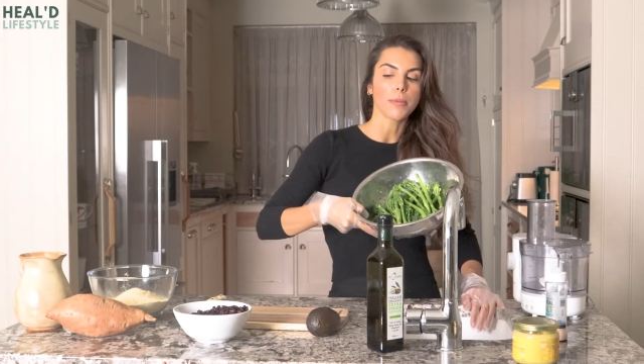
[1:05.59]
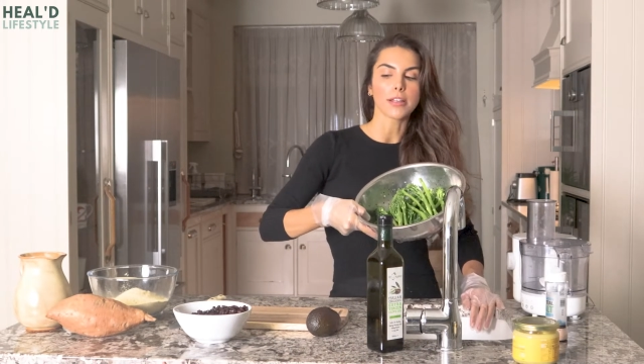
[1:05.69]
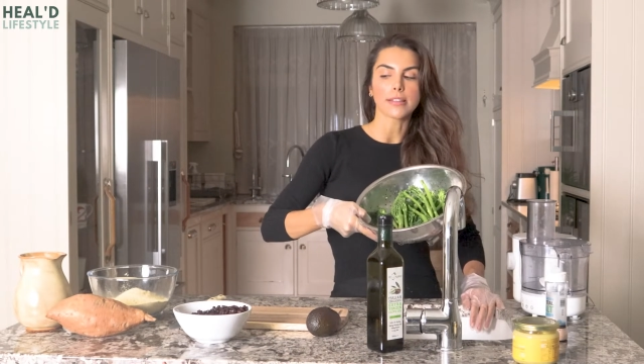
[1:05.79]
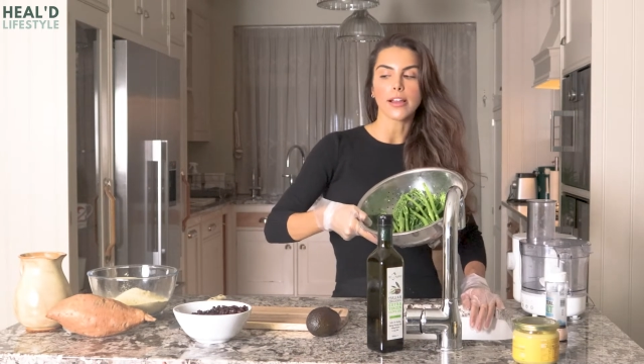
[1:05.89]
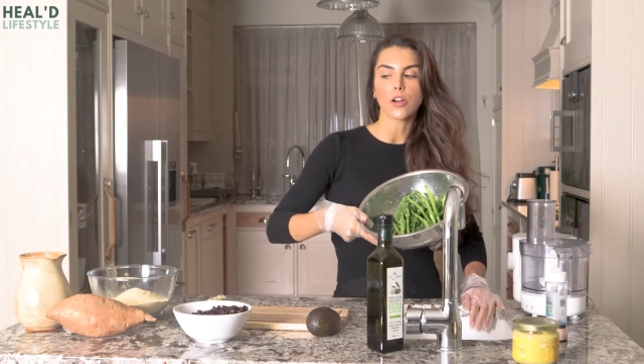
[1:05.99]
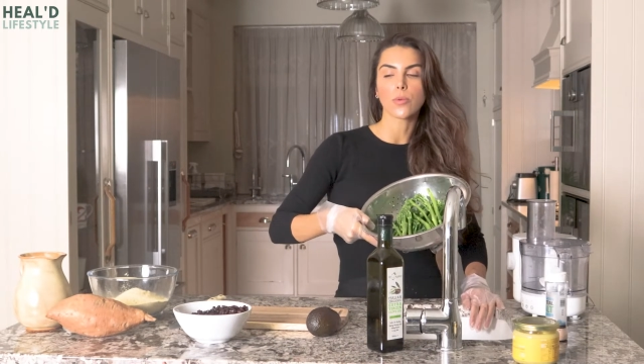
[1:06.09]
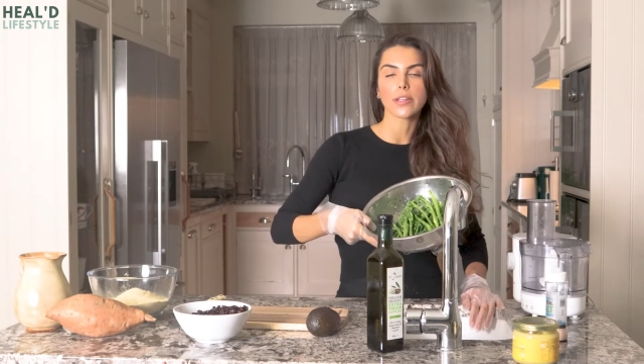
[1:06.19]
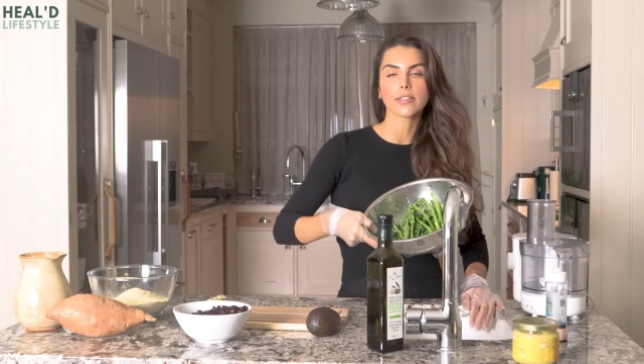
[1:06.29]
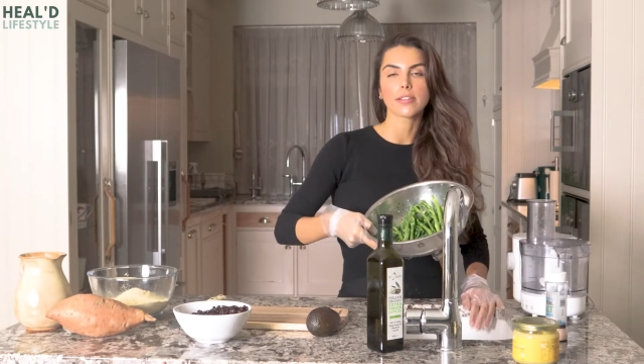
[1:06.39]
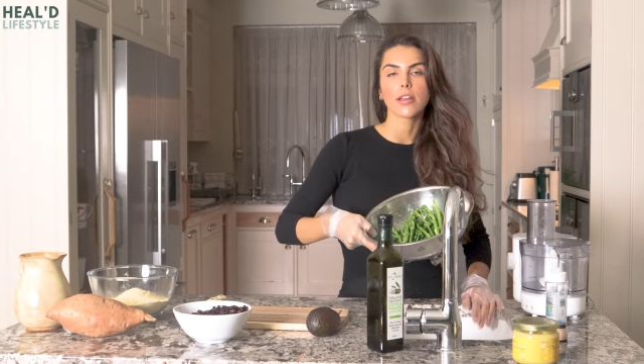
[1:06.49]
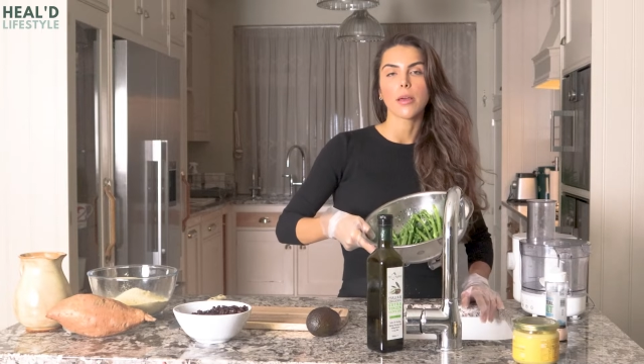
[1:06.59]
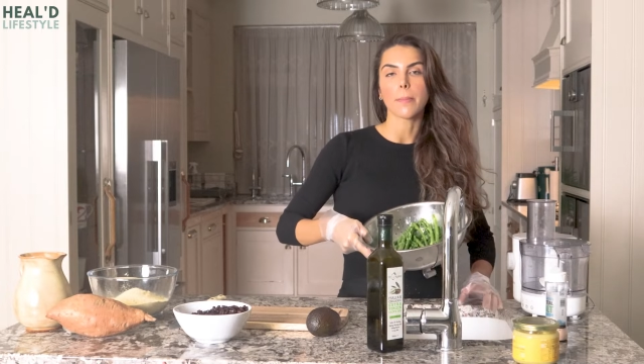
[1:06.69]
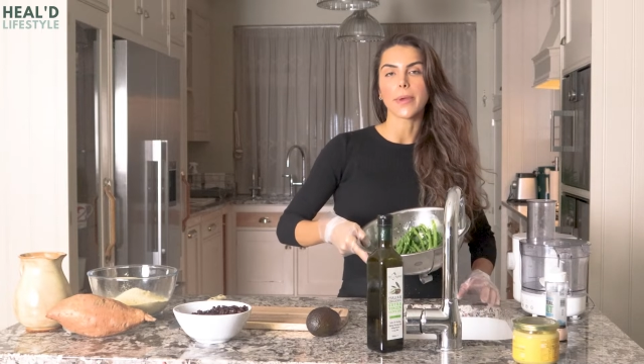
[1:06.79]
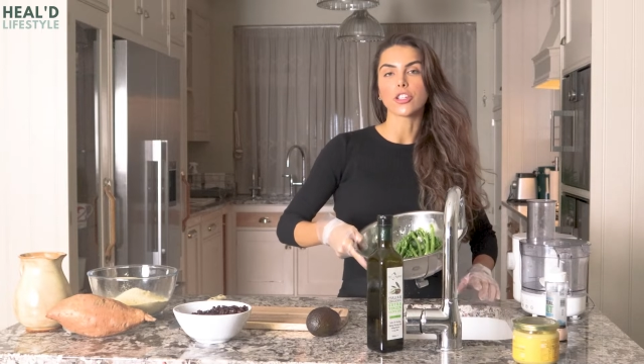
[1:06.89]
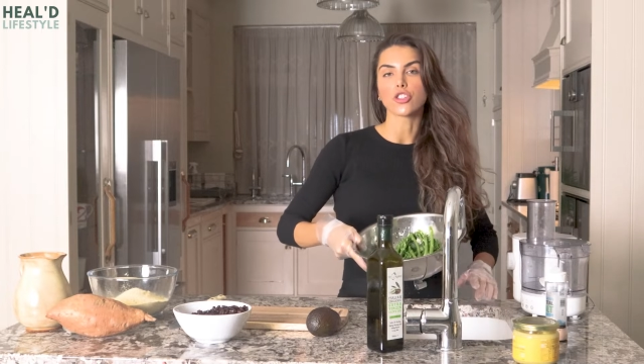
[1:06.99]
because I always
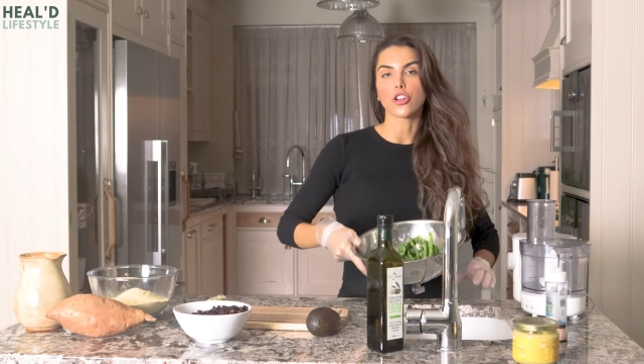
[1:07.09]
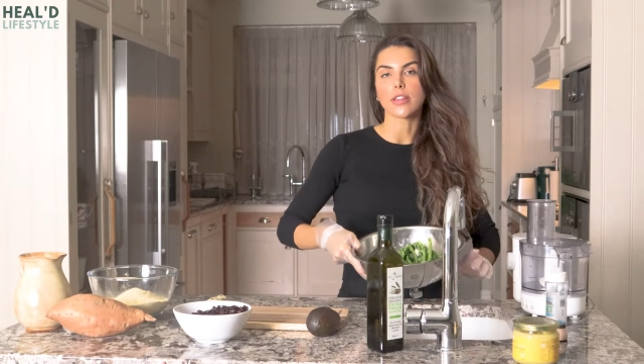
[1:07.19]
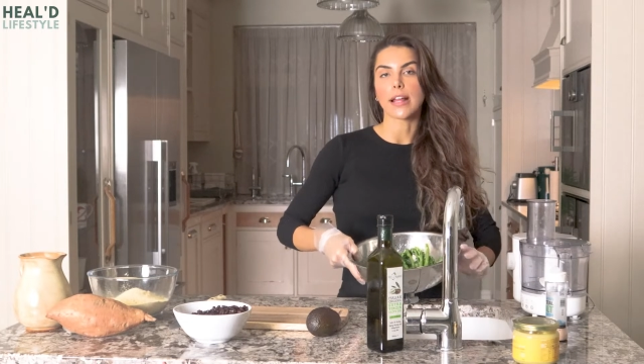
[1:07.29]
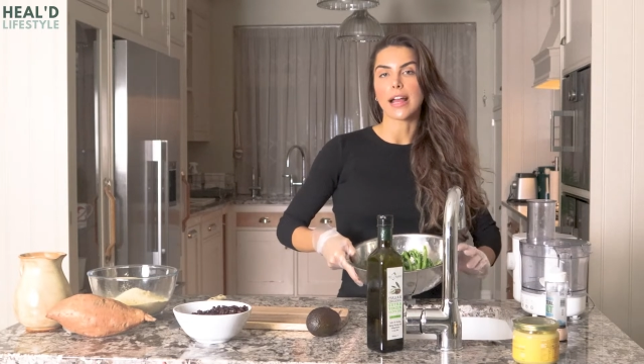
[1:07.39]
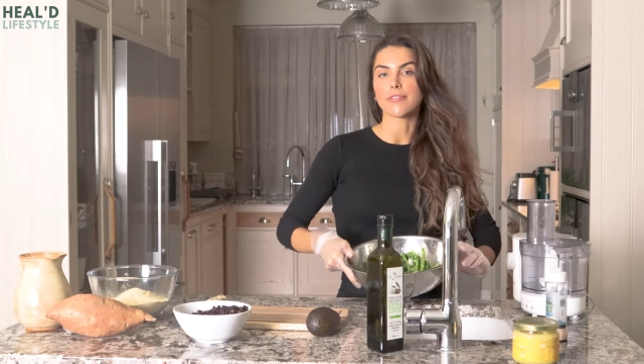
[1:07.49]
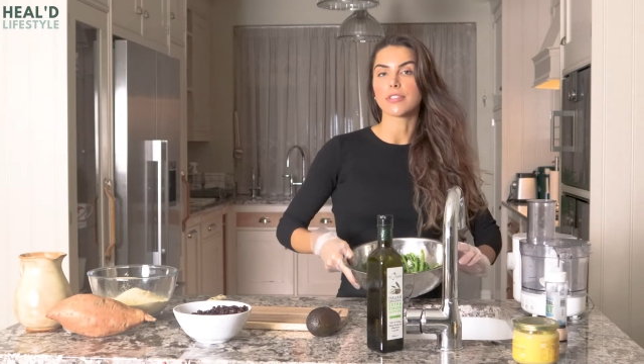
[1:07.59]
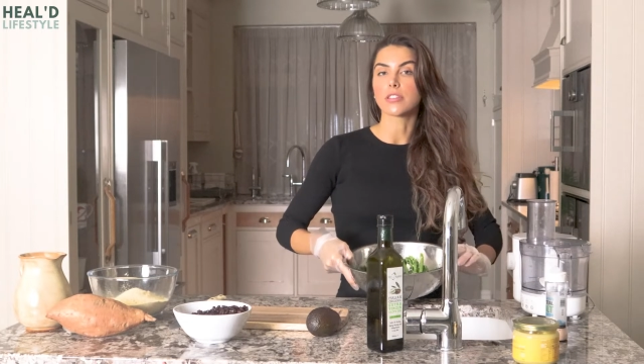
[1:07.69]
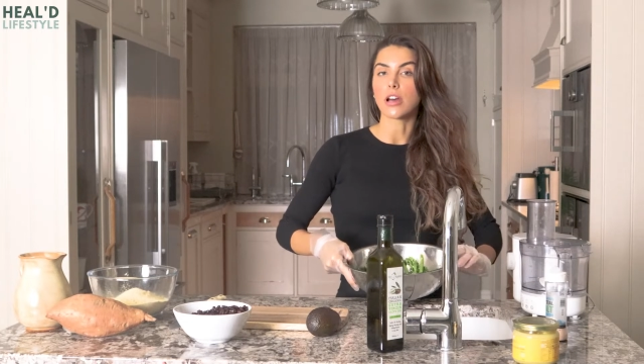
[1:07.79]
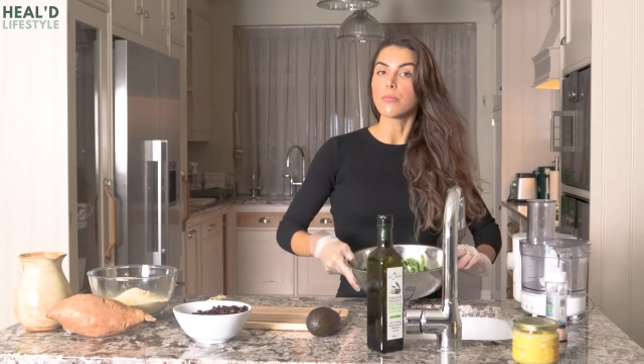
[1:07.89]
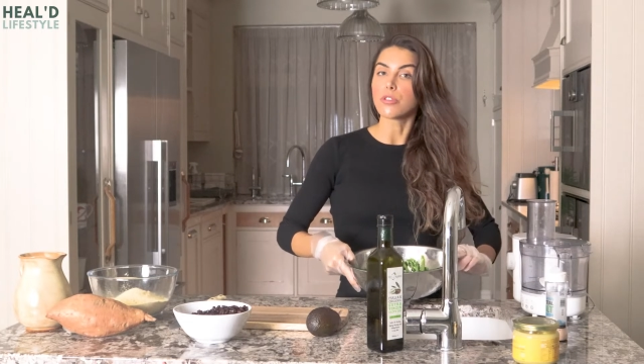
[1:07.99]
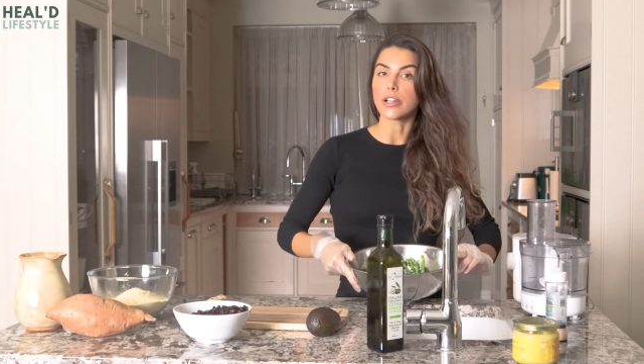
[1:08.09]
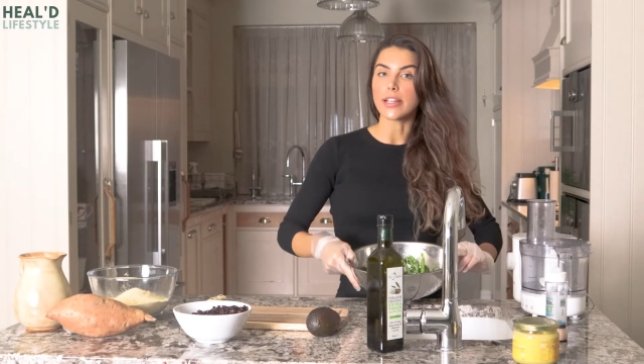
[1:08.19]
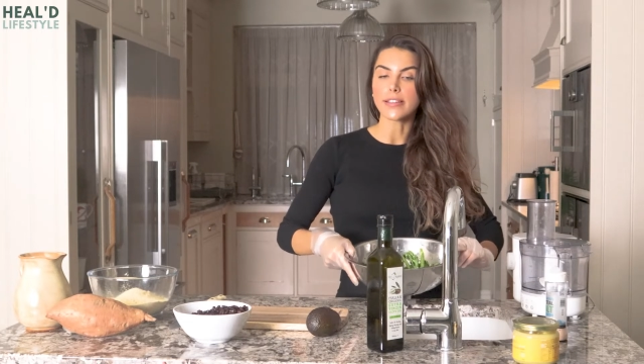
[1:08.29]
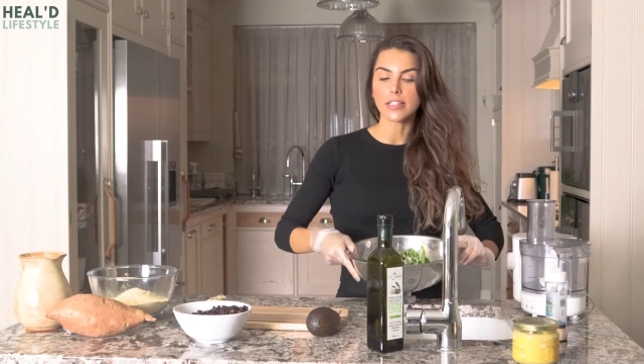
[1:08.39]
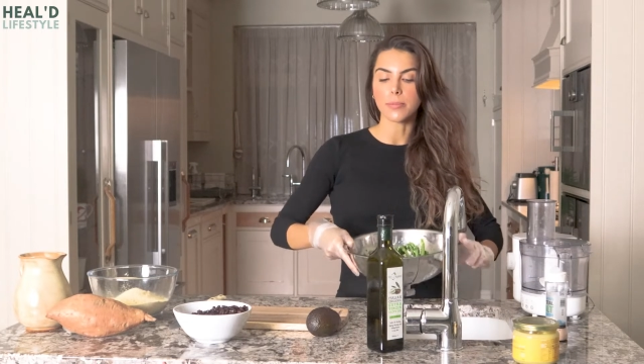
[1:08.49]
make sure that I have some
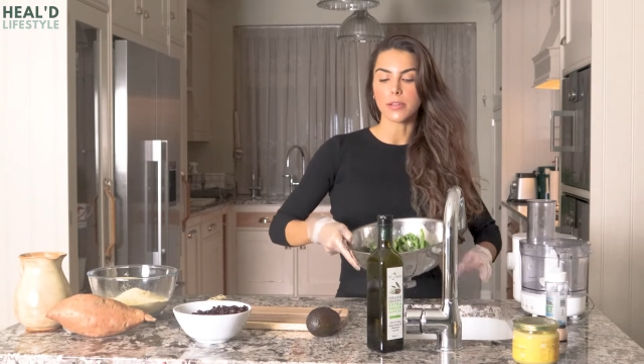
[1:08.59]
greens,